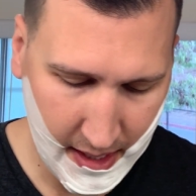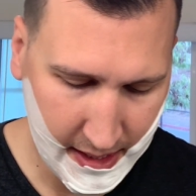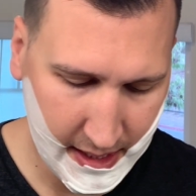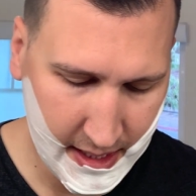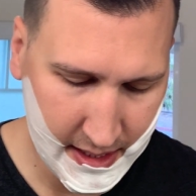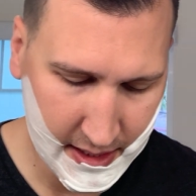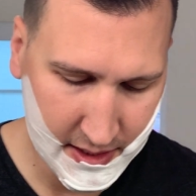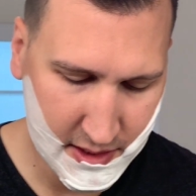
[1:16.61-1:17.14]

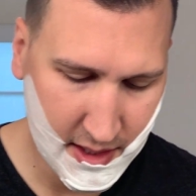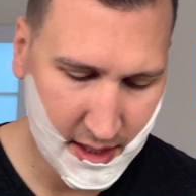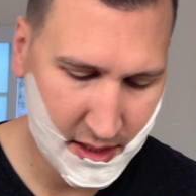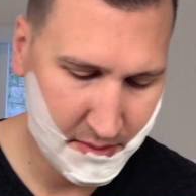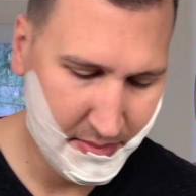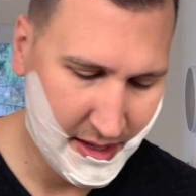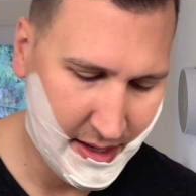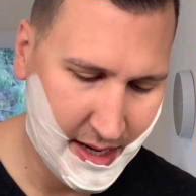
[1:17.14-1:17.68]
kind of talked
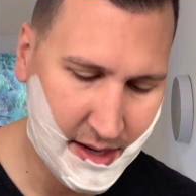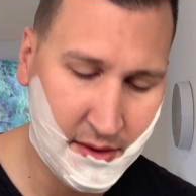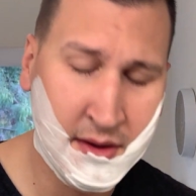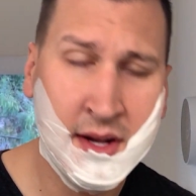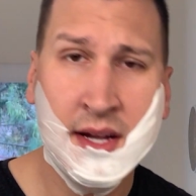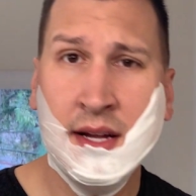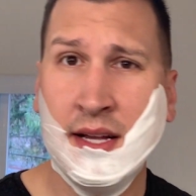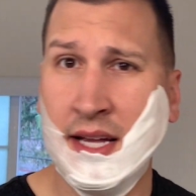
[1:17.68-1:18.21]
about how
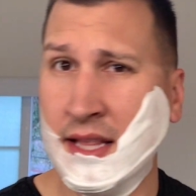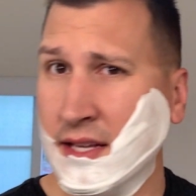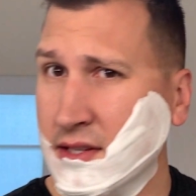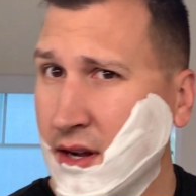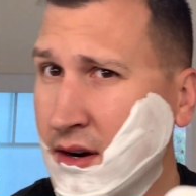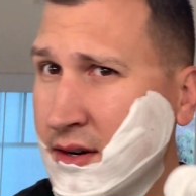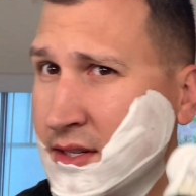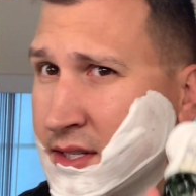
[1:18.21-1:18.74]
in these
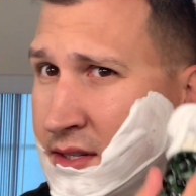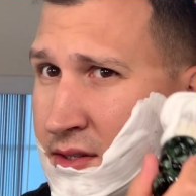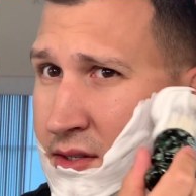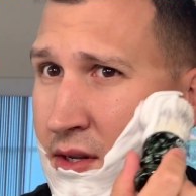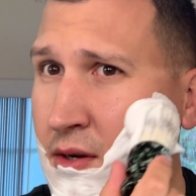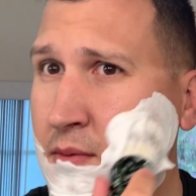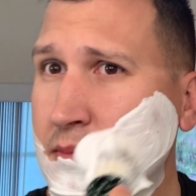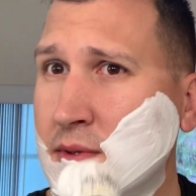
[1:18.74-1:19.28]
artisan
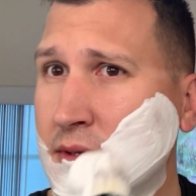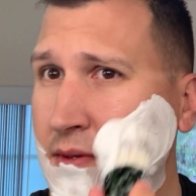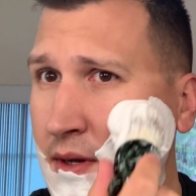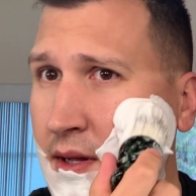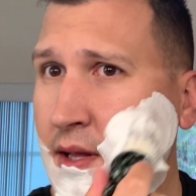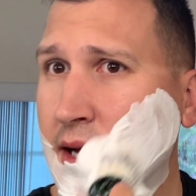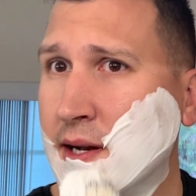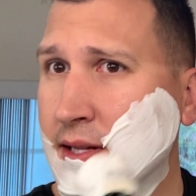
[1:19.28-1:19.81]
soaps,
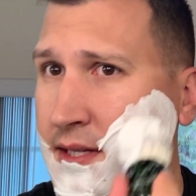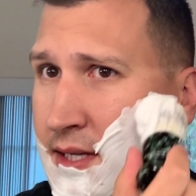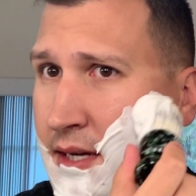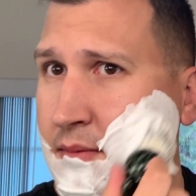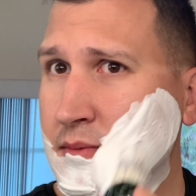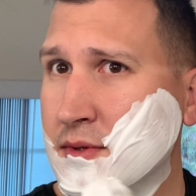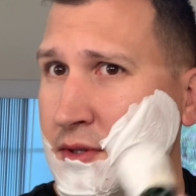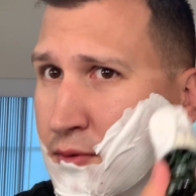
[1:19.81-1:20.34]
a lot of
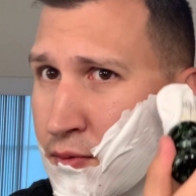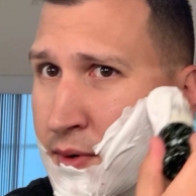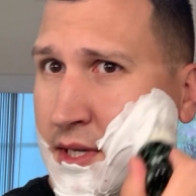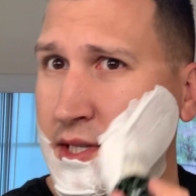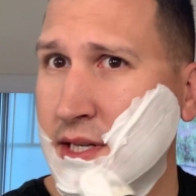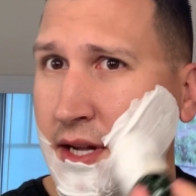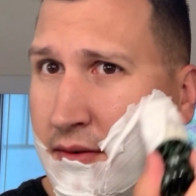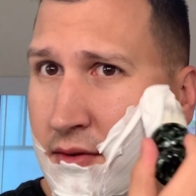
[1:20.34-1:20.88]
times wet
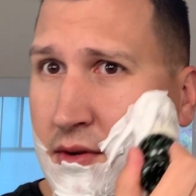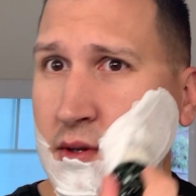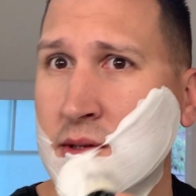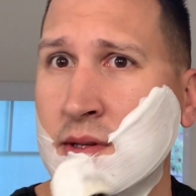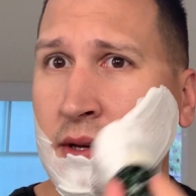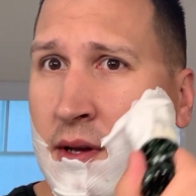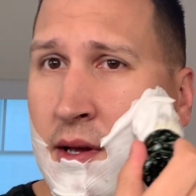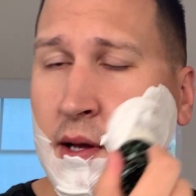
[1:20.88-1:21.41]

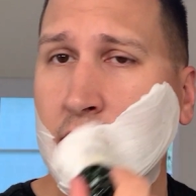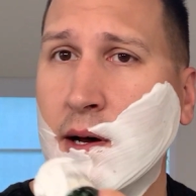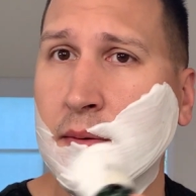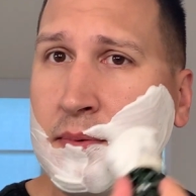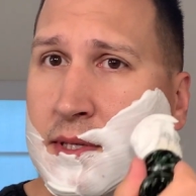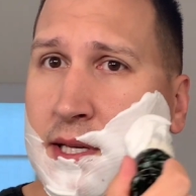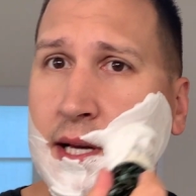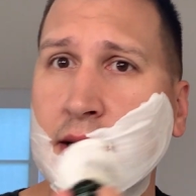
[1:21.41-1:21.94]
shavers
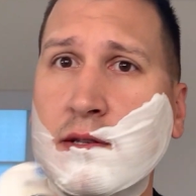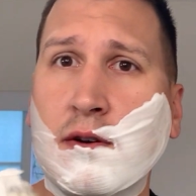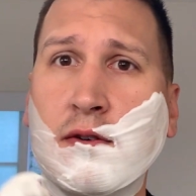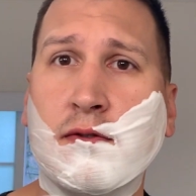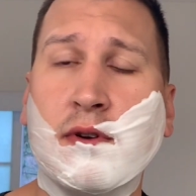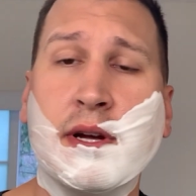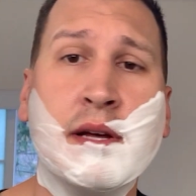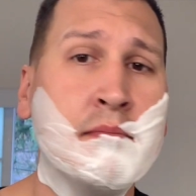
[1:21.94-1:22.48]
obsess
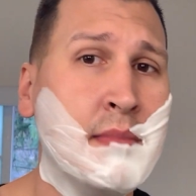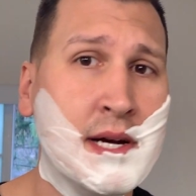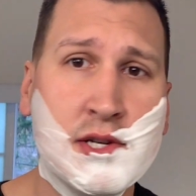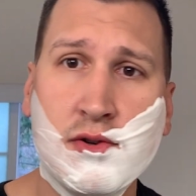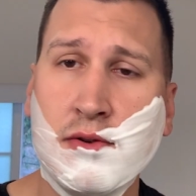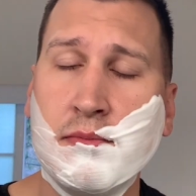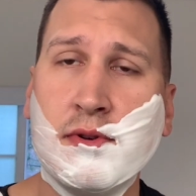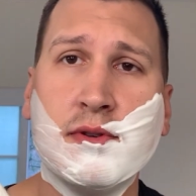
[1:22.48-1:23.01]
over
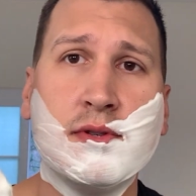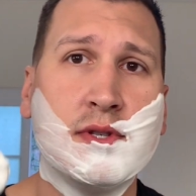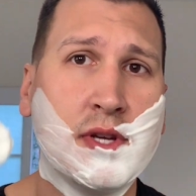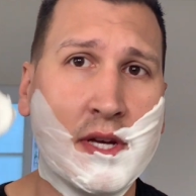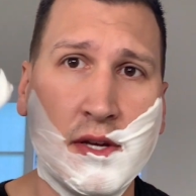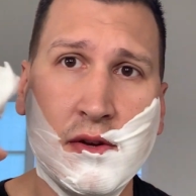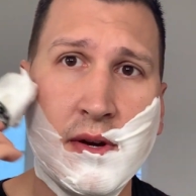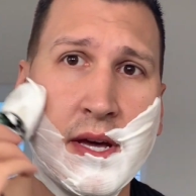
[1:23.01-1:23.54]
immeasurables.
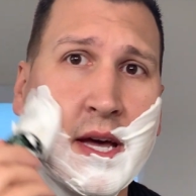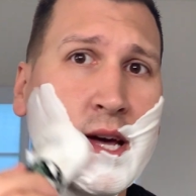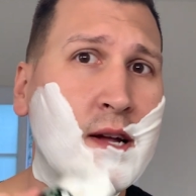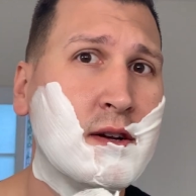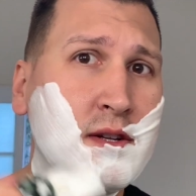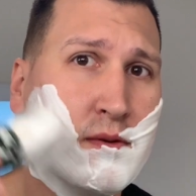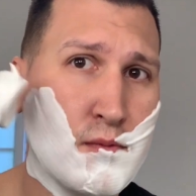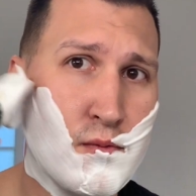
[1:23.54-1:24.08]
Like, you
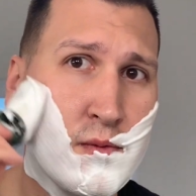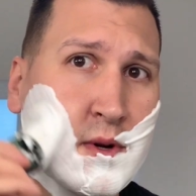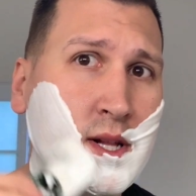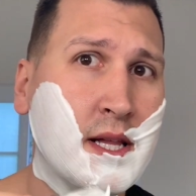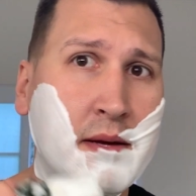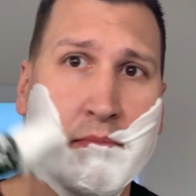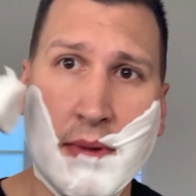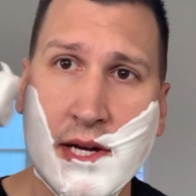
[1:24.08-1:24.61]
can't
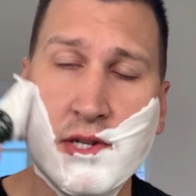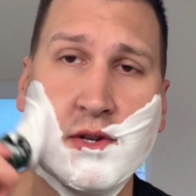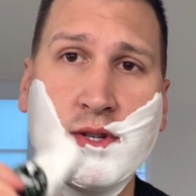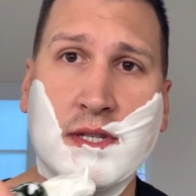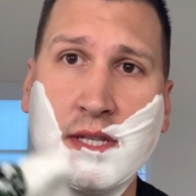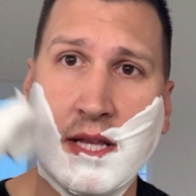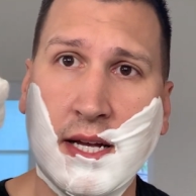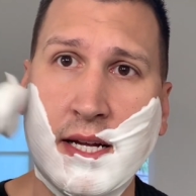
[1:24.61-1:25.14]
really measure
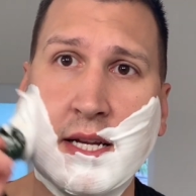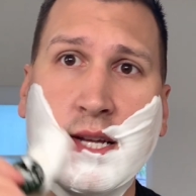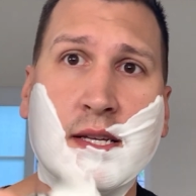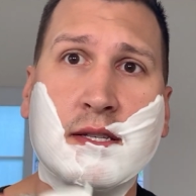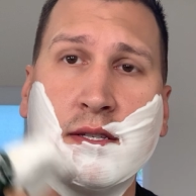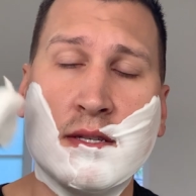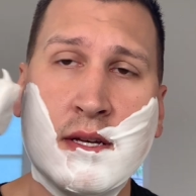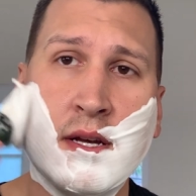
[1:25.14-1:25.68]

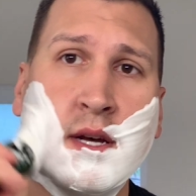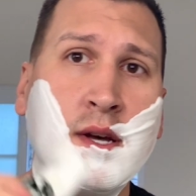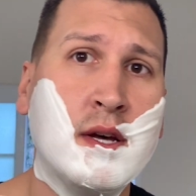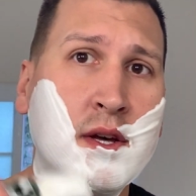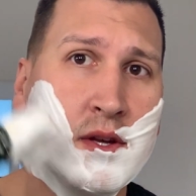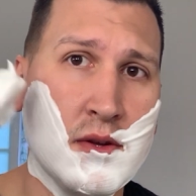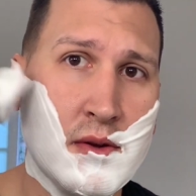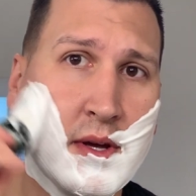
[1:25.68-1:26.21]
slickness,
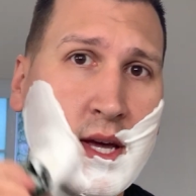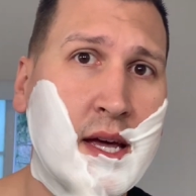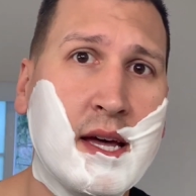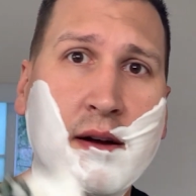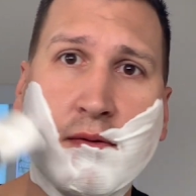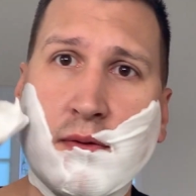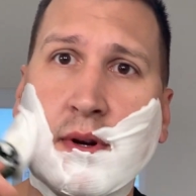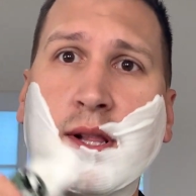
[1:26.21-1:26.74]
you
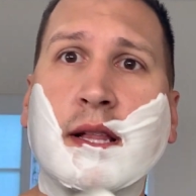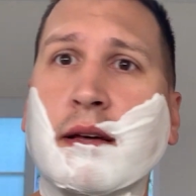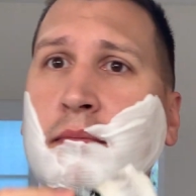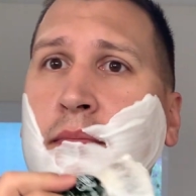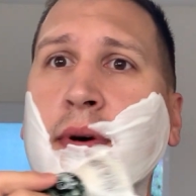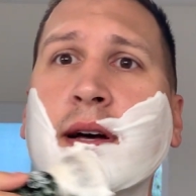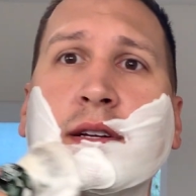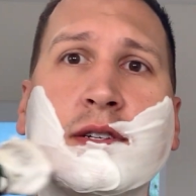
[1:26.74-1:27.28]
can't really
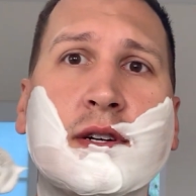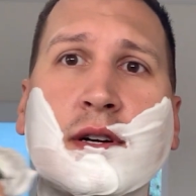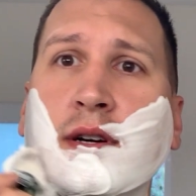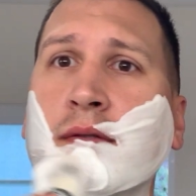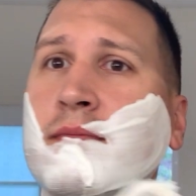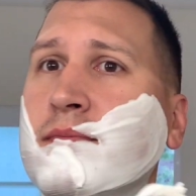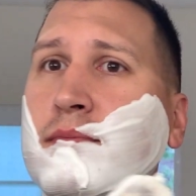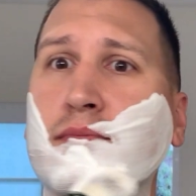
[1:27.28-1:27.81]

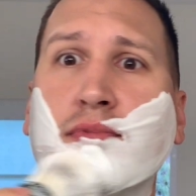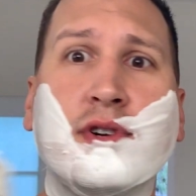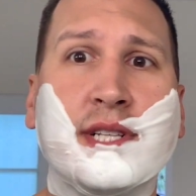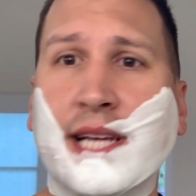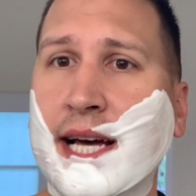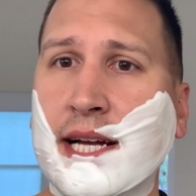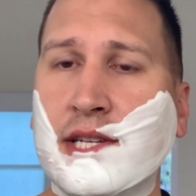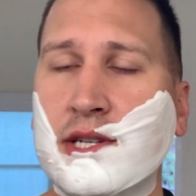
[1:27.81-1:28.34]
measure
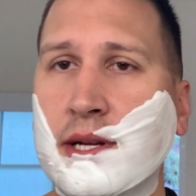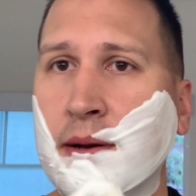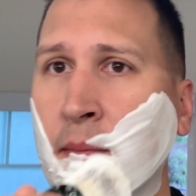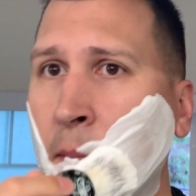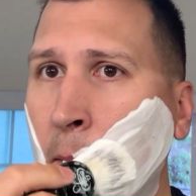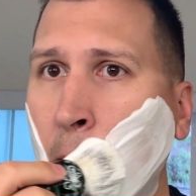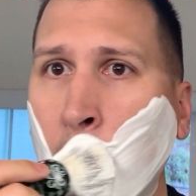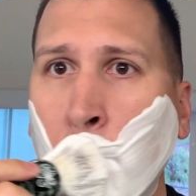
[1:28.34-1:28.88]
protection.